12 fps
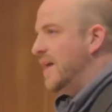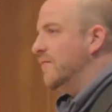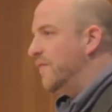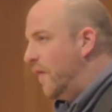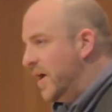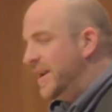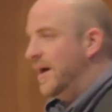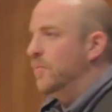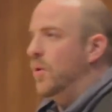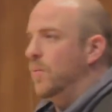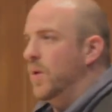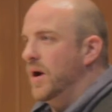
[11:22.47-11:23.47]
find out
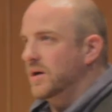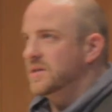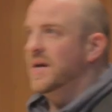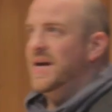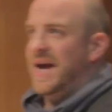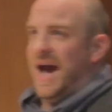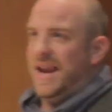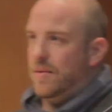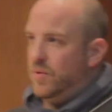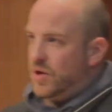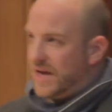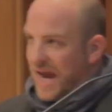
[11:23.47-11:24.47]
what works, and then
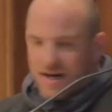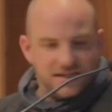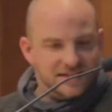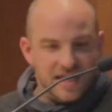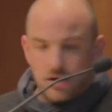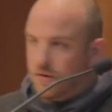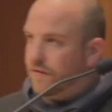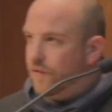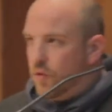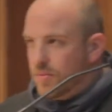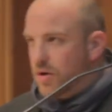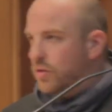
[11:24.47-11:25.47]
when you get a secret
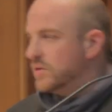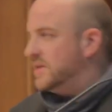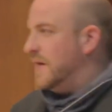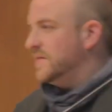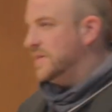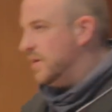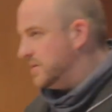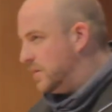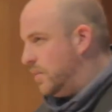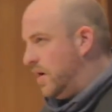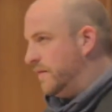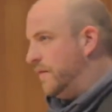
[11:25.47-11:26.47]
formula or stuff starts to
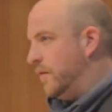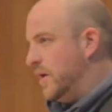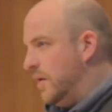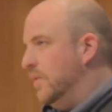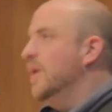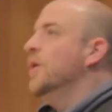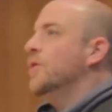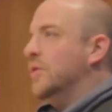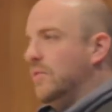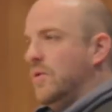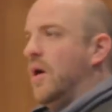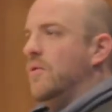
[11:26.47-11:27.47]
work for you, you
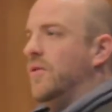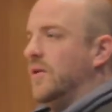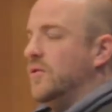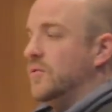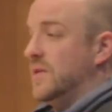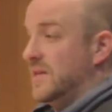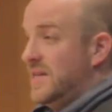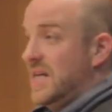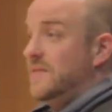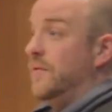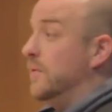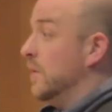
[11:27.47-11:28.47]
know that you're successful